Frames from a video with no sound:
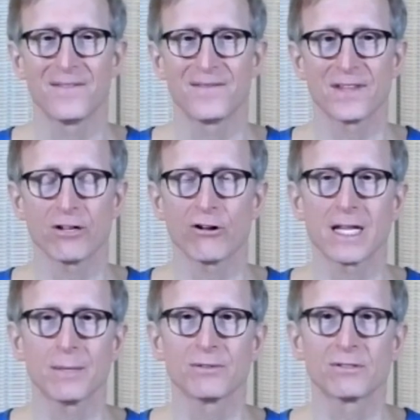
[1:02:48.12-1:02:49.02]
That you're
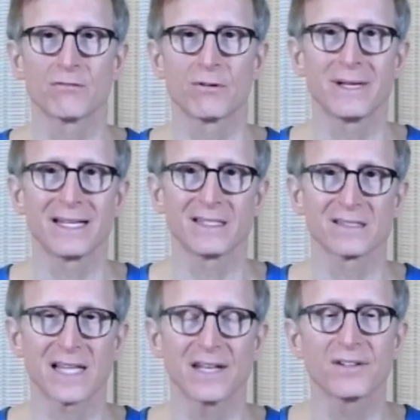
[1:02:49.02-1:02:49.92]
able to remain
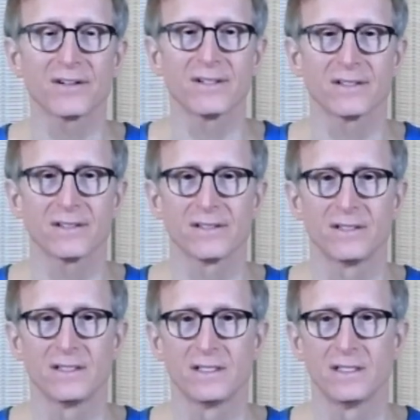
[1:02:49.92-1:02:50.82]
centered
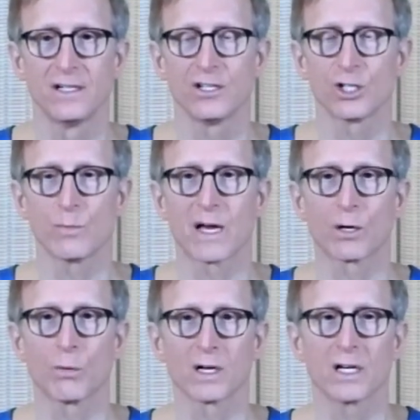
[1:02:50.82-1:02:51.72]
no matter
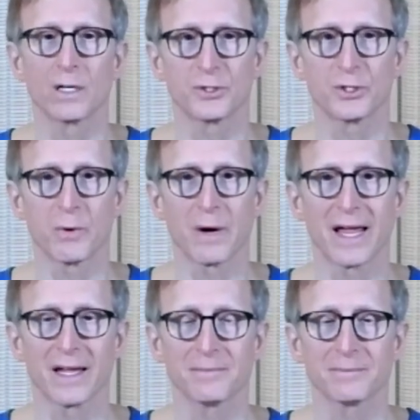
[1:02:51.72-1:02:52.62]
what comes your way.